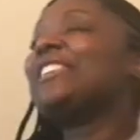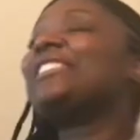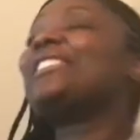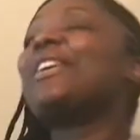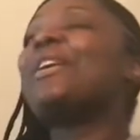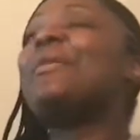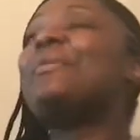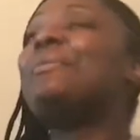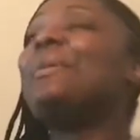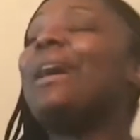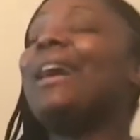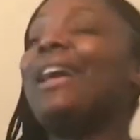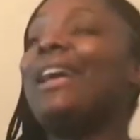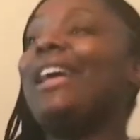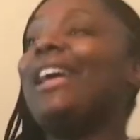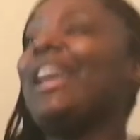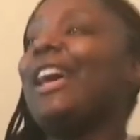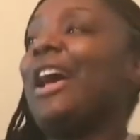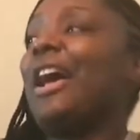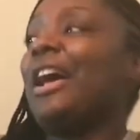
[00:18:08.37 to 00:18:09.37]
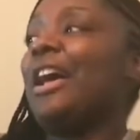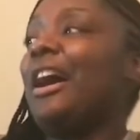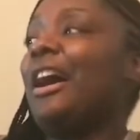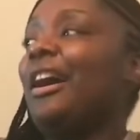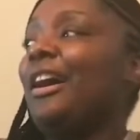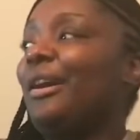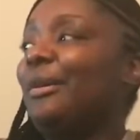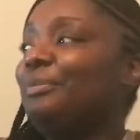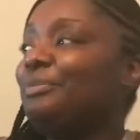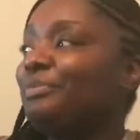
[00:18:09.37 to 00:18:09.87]
So, but
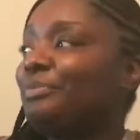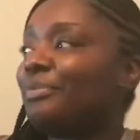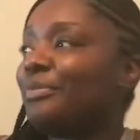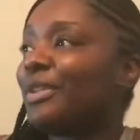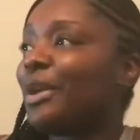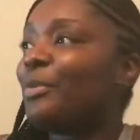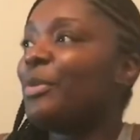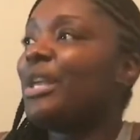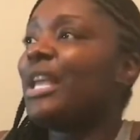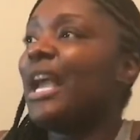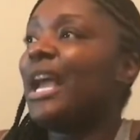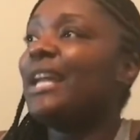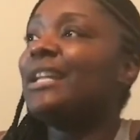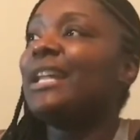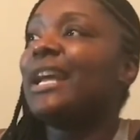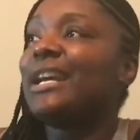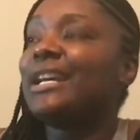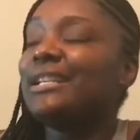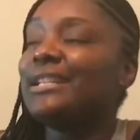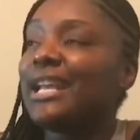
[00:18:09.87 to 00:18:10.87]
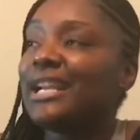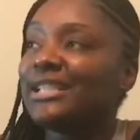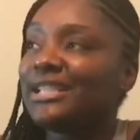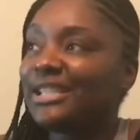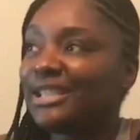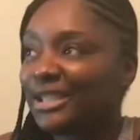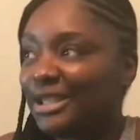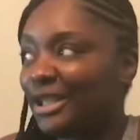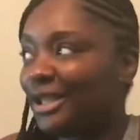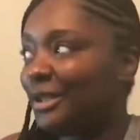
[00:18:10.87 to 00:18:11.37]
we had that
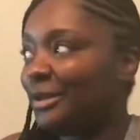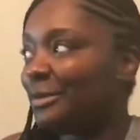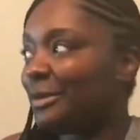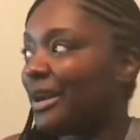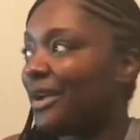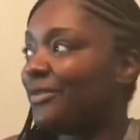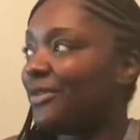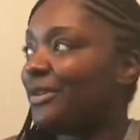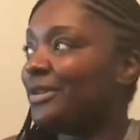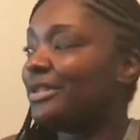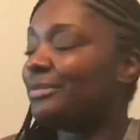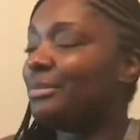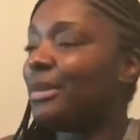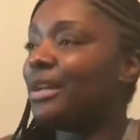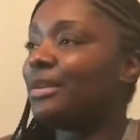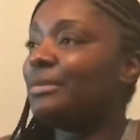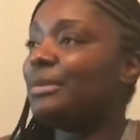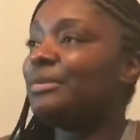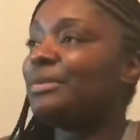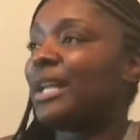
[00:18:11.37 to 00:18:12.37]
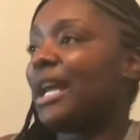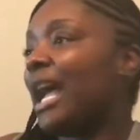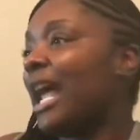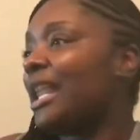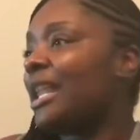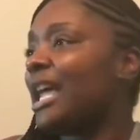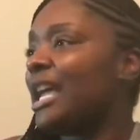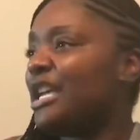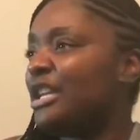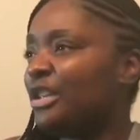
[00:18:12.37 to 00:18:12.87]
connection too when I first met him. He was like, I
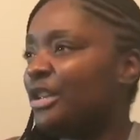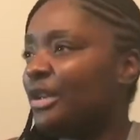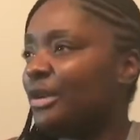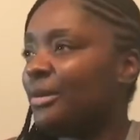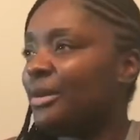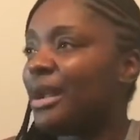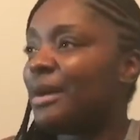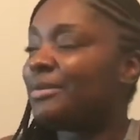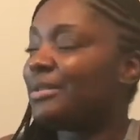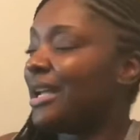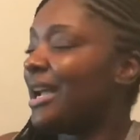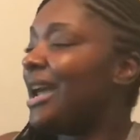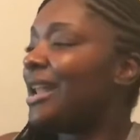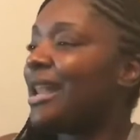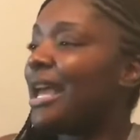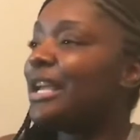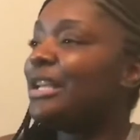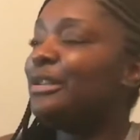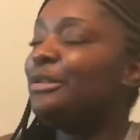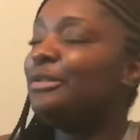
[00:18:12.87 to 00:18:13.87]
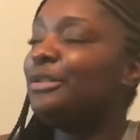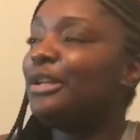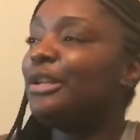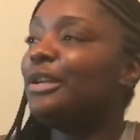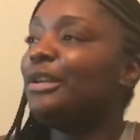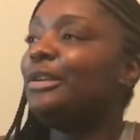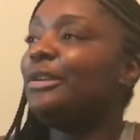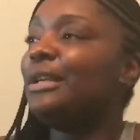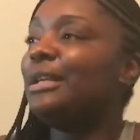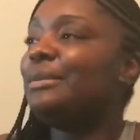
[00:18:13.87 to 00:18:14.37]
like you. And I was like, I like you
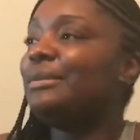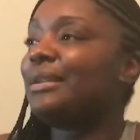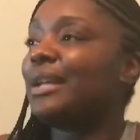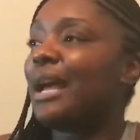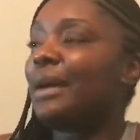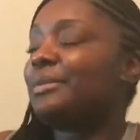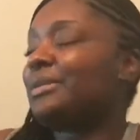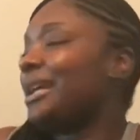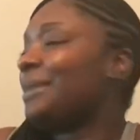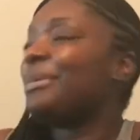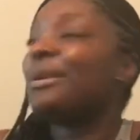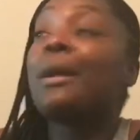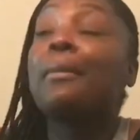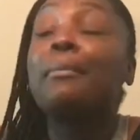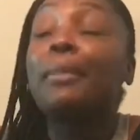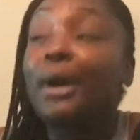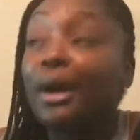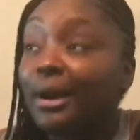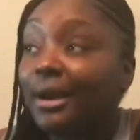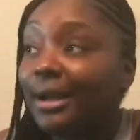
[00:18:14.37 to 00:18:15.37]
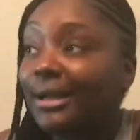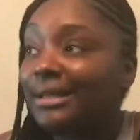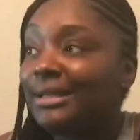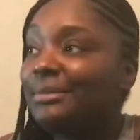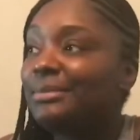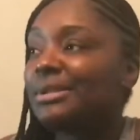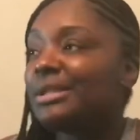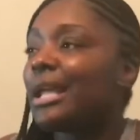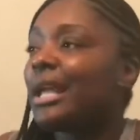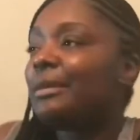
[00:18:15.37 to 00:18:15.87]
too. I was like, but I'm married. And
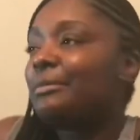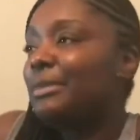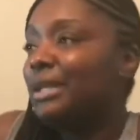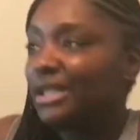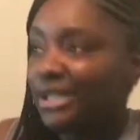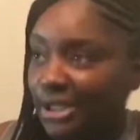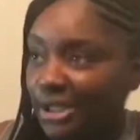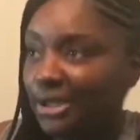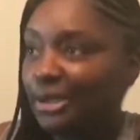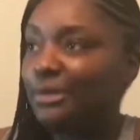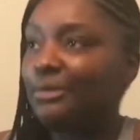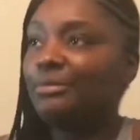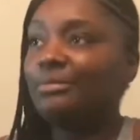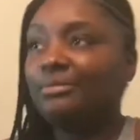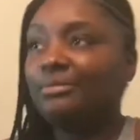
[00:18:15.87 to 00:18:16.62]
he was like, me too.